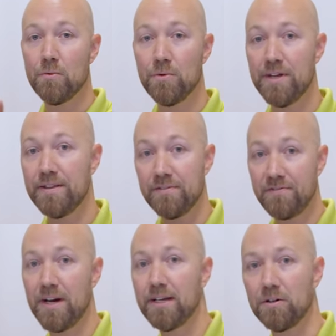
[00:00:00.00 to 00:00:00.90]
within the
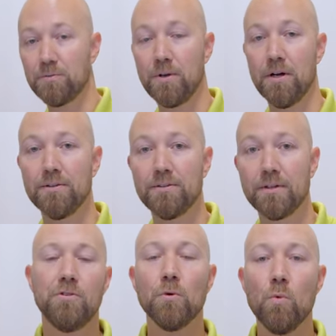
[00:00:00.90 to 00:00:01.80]
ficus plant.
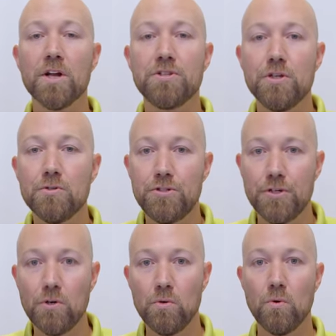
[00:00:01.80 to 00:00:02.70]
So what you
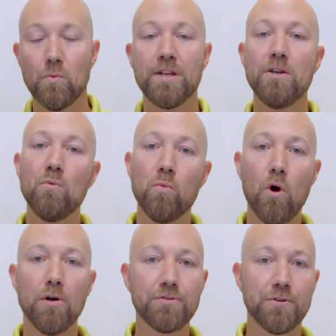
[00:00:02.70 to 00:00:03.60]
do when you
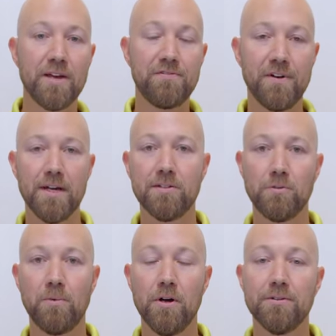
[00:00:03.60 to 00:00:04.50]
water a
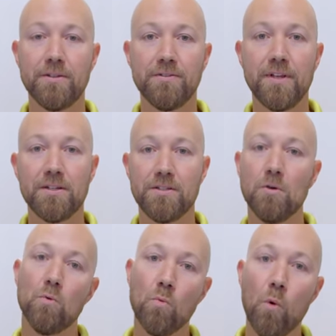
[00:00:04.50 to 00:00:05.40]
ficus plant is that
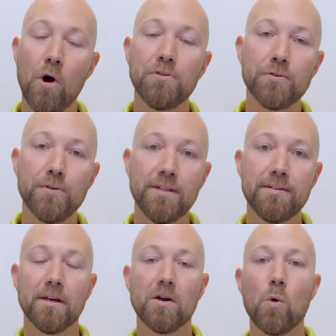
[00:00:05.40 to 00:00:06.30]
you water
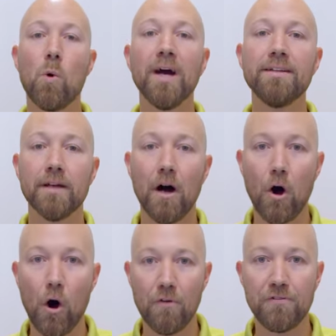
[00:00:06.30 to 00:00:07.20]
it quite
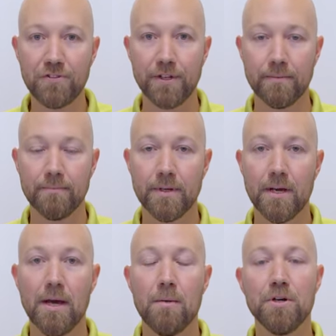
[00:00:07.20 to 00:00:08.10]
often,
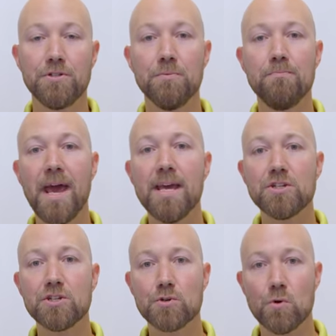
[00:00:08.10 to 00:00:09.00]
but you
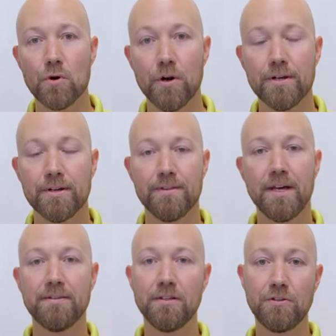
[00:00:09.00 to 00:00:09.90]
make sure
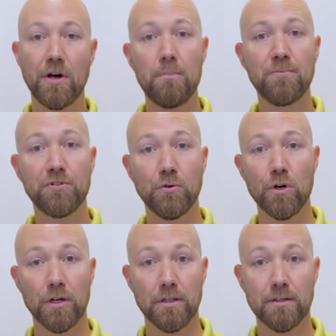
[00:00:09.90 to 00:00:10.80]
that the top
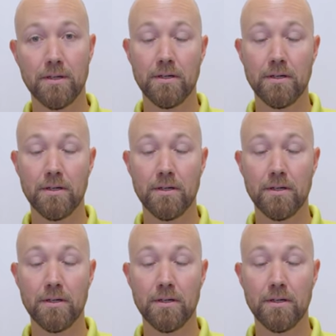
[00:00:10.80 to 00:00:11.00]
soil,